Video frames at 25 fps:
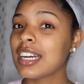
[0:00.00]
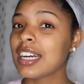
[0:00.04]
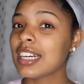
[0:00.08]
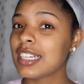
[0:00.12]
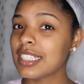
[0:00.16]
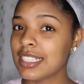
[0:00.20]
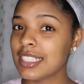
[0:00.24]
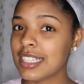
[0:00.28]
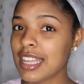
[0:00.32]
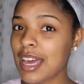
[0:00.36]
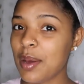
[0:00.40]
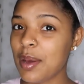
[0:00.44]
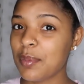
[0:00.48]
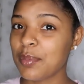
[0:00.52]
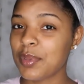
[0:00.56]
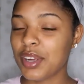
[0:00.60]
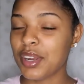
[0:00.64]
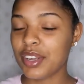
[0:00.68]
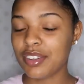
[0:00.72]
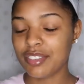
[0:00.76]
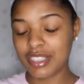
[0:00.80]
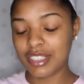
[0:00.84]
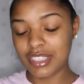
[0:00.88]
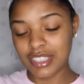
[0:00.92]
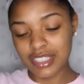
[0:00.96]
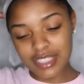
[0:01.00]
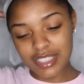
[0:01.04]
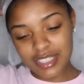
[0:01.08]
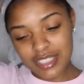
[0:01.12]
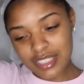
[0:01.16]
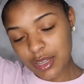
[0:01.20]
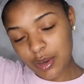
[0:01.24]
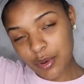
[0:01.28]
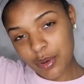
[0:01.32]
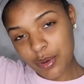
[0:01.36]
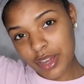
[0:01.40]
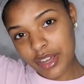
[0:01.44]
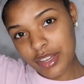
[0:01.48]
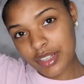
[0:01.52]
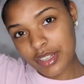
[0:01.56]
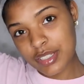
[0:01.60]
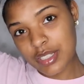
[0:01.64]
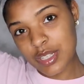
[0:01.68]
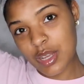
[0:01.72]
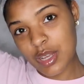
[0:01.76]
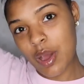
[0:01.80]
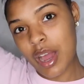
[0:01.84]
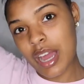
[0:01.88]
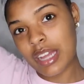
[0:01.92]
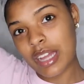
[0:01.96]
Cause I'm nervous. Okay,
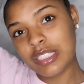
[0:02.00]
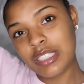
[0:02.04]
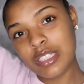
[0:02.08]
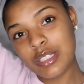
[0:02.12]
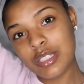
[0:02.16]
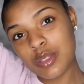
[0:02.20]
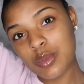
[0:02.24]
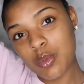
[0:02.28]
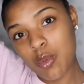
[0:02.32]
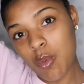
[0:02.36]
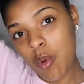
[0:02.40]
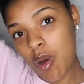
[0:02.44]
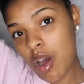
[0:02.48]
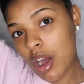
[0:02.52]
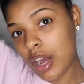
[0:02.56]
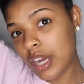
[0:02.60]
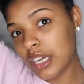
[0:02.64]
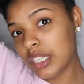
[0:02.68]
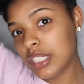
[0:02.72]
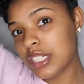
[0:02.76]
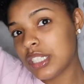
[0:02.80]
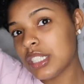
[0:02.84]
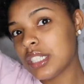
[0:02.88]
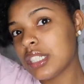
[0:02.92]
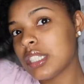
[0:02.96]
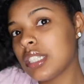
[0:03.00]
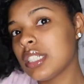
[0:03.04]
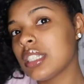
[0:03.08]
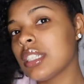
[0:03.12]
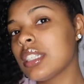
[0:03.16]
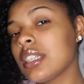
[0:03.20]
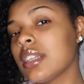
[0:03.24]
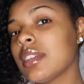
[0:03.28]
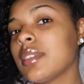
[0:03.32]
so I just washed,